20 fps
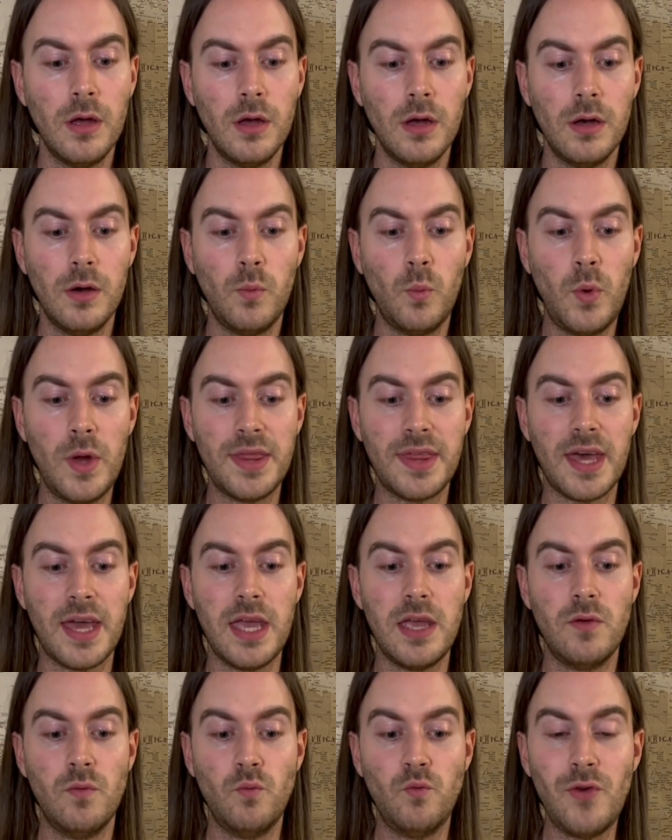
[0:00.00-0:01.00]
with
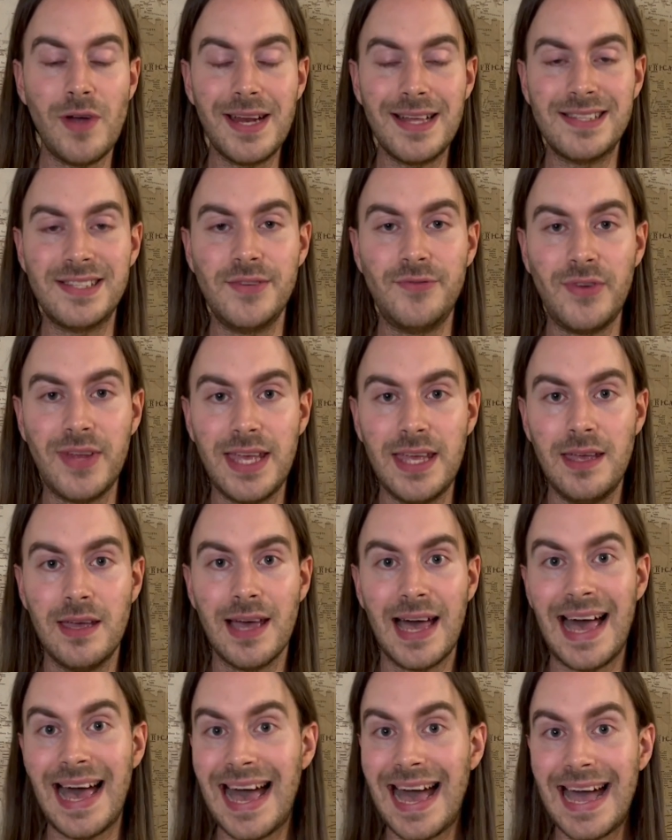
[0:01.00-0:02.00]
a relatively
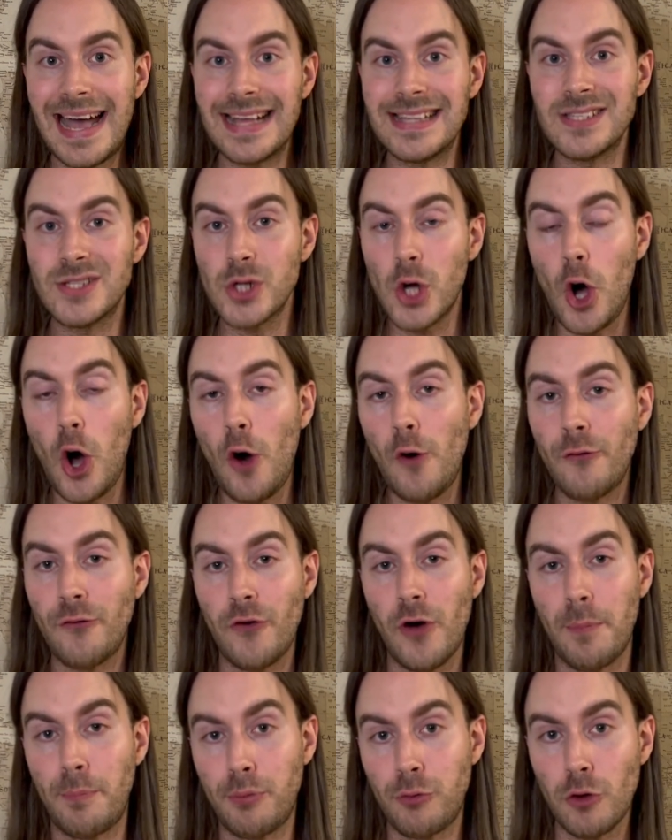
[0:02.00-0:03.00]
hands off
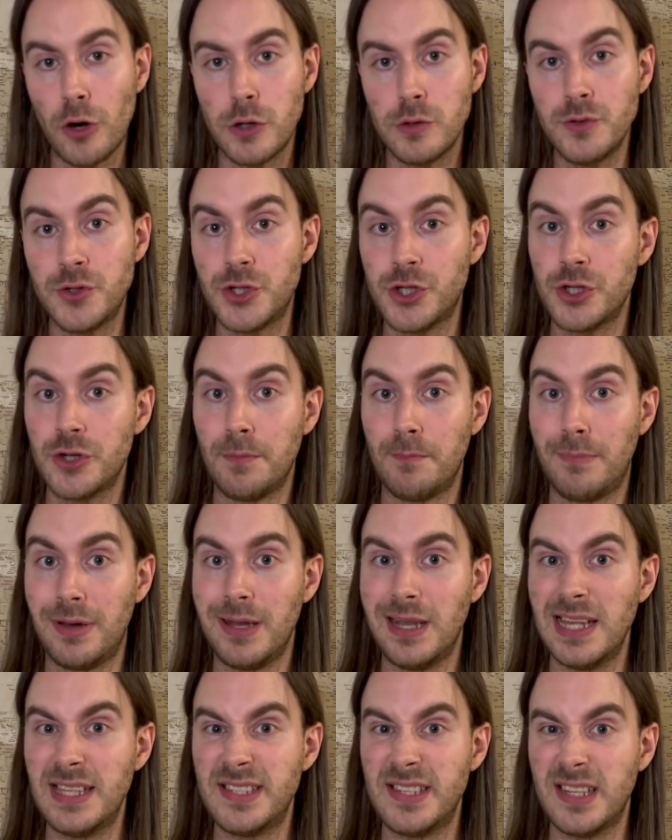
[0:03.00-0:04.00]
approach,
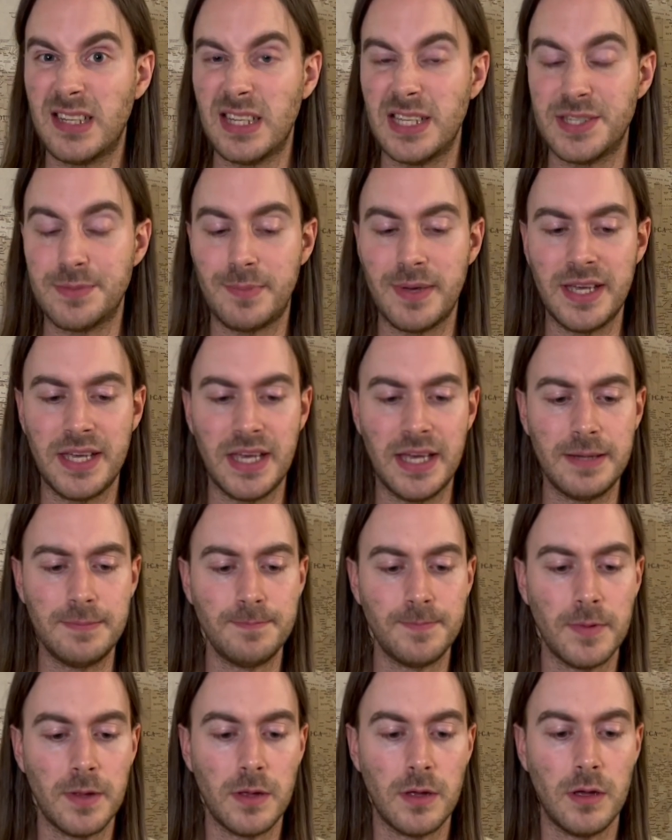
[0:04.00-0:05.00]
politically speaking,
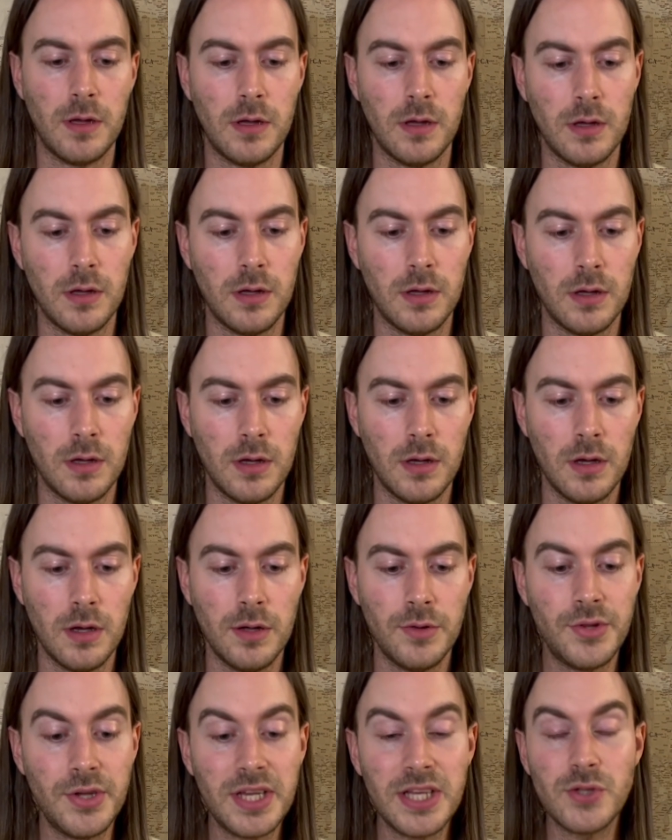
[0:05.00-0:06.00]

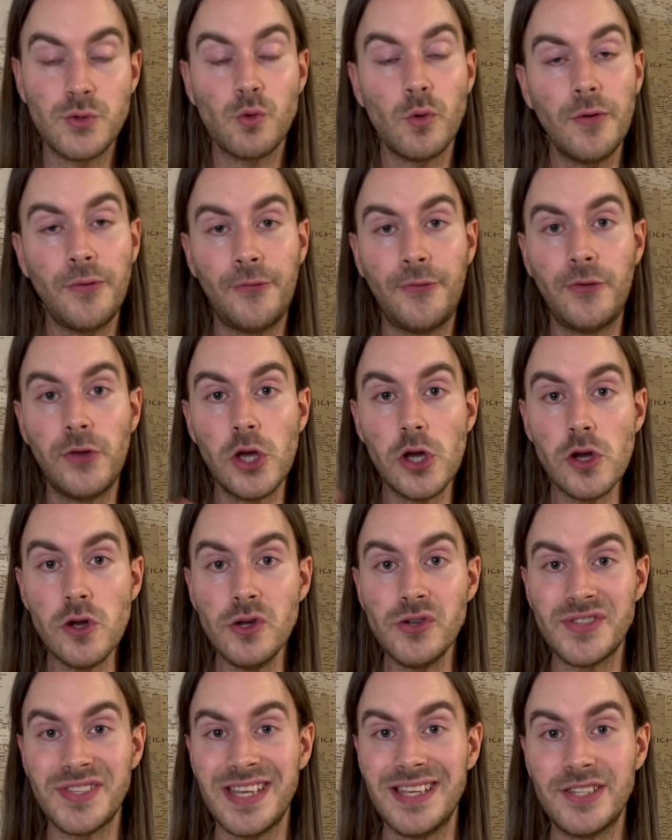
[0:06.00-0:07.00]
that is
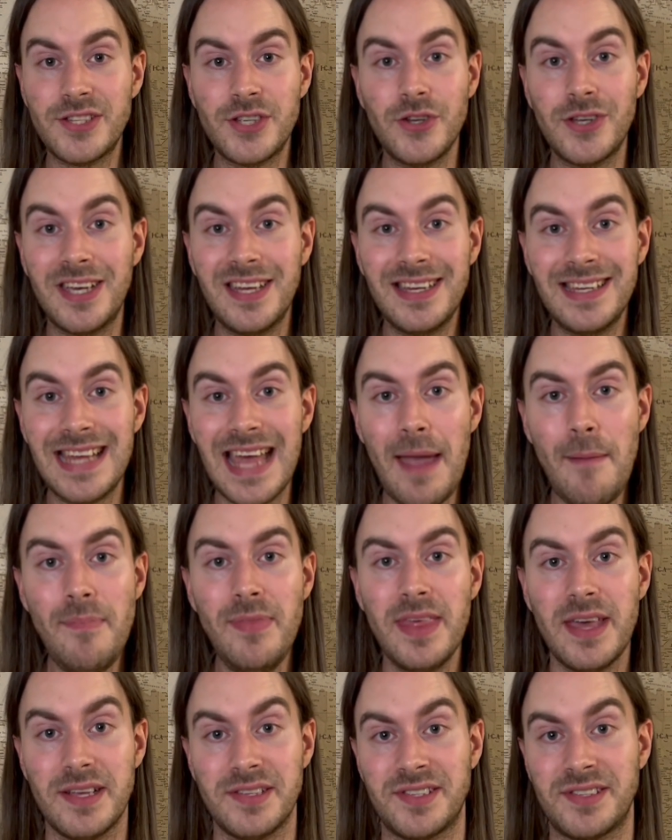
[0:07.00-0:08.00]
refusing to condemn
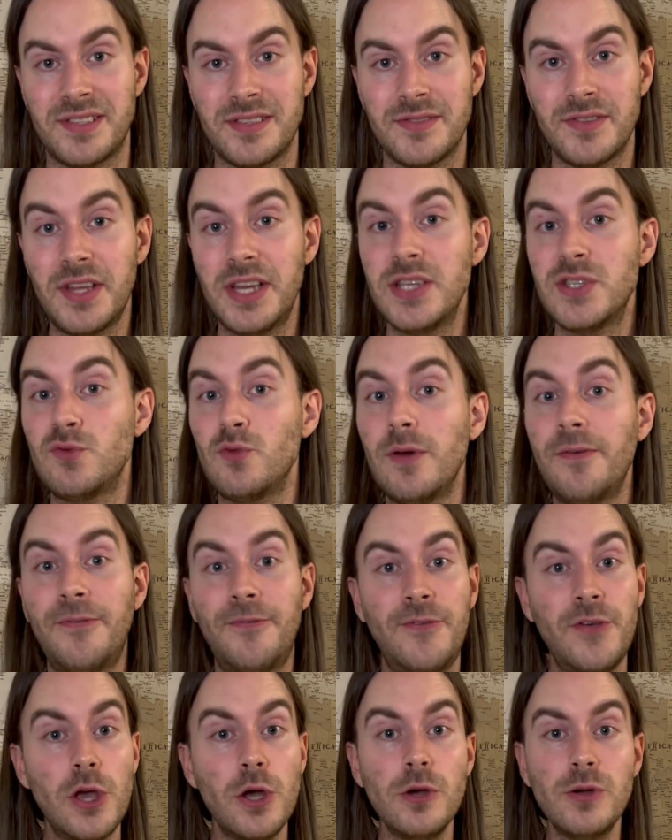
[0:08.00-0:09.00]
this, that is
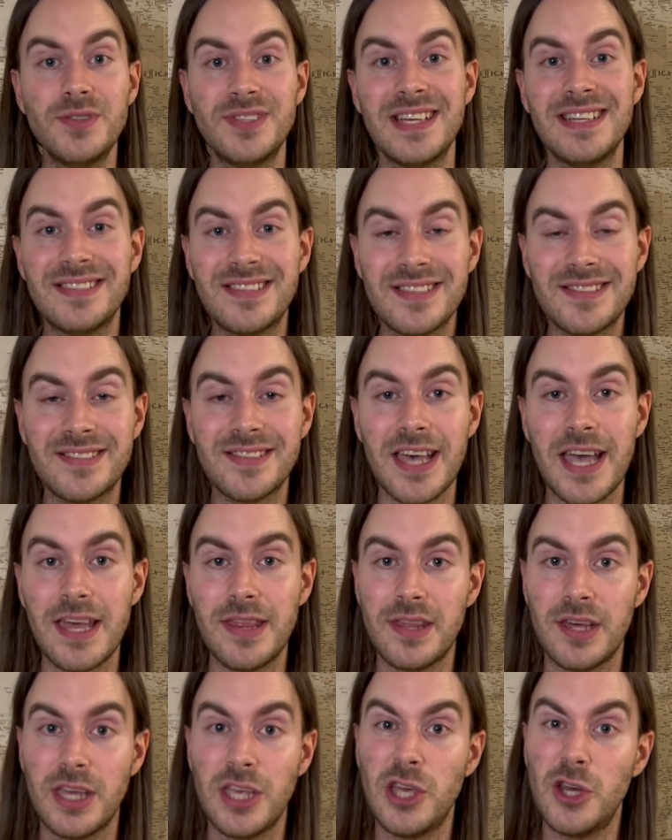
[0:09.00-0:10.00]
refusing to say
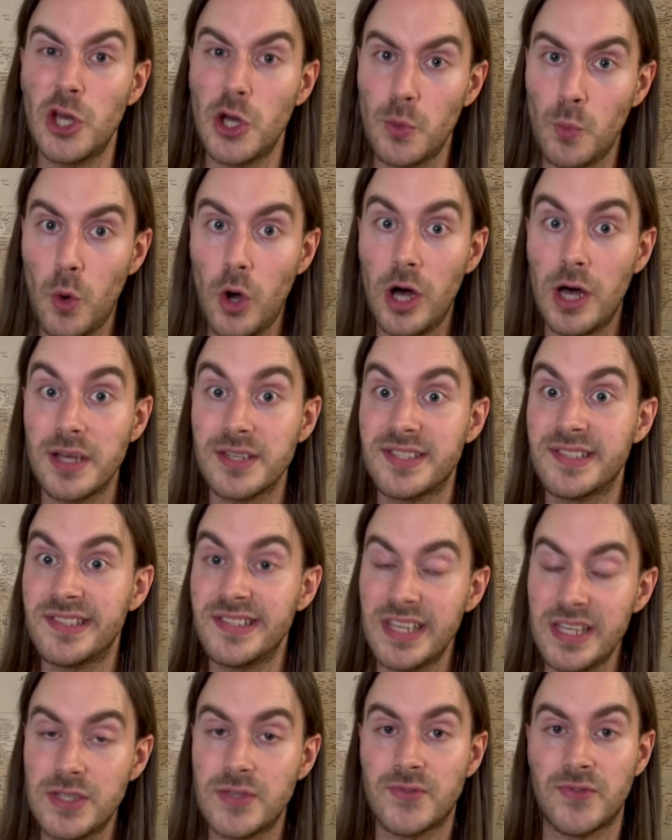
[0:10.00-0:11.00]
that, you know what, a
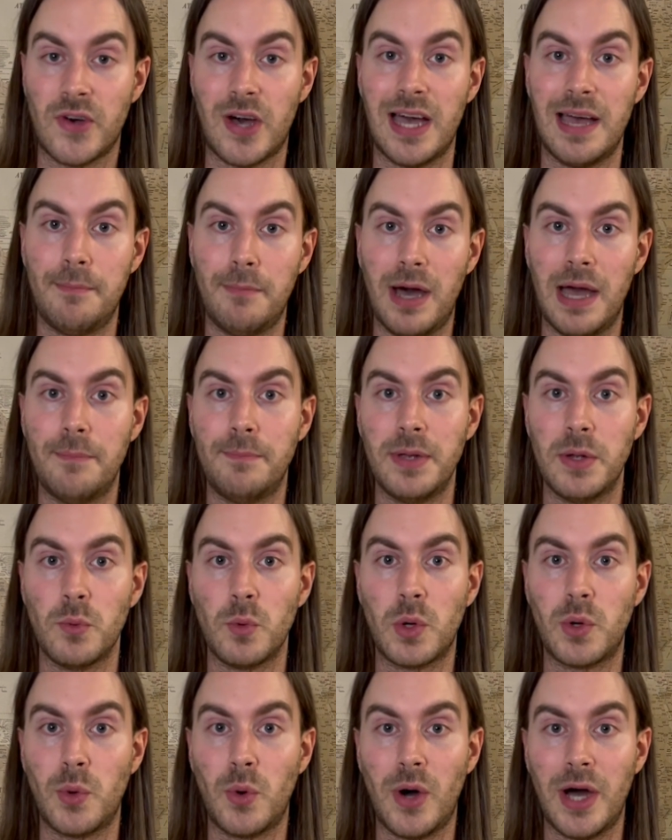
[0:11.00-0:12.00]
ceasefire might be
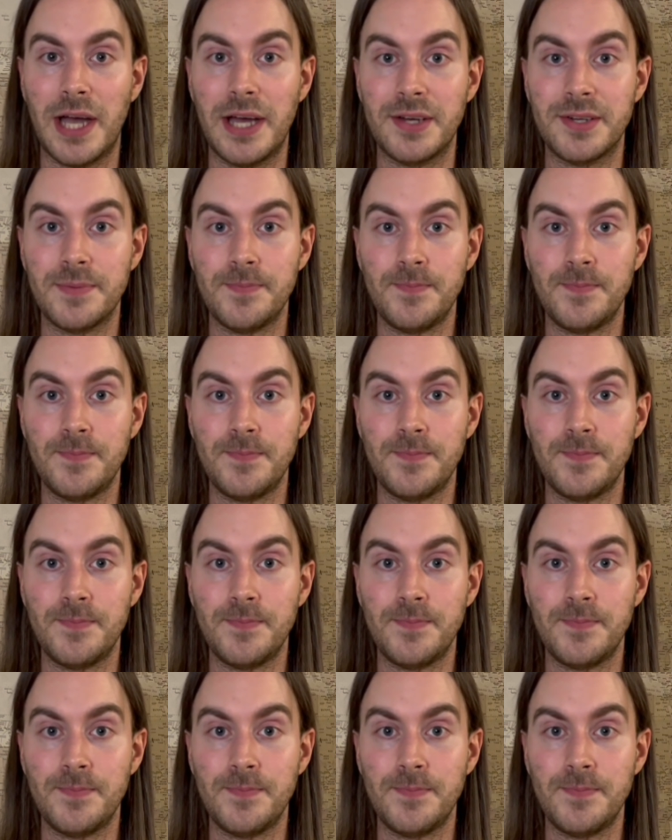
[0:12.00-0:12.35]
required.